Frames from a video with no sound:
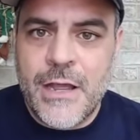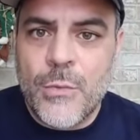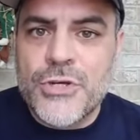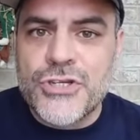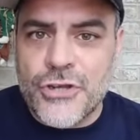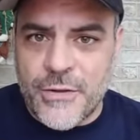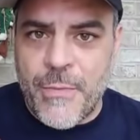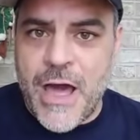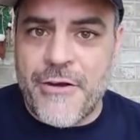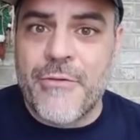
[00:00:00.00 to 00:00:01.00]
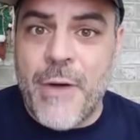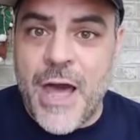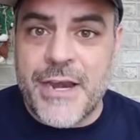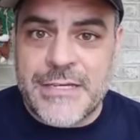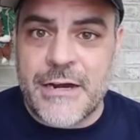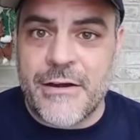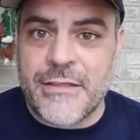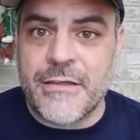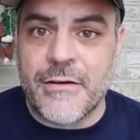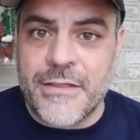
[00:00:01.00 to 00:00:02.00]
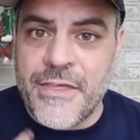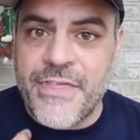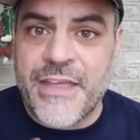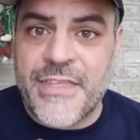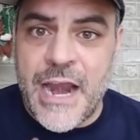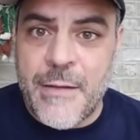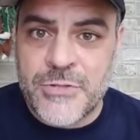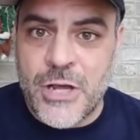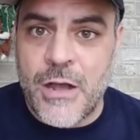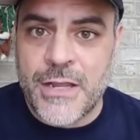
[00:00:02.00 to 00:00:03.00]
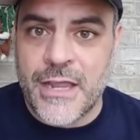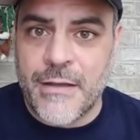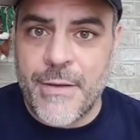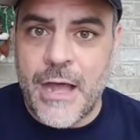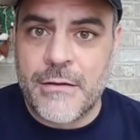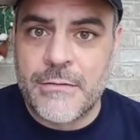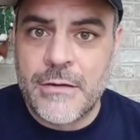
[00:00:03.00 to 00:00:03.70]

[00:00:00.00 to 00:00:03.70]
was took modern monetary theory, the thing that I'm talking about,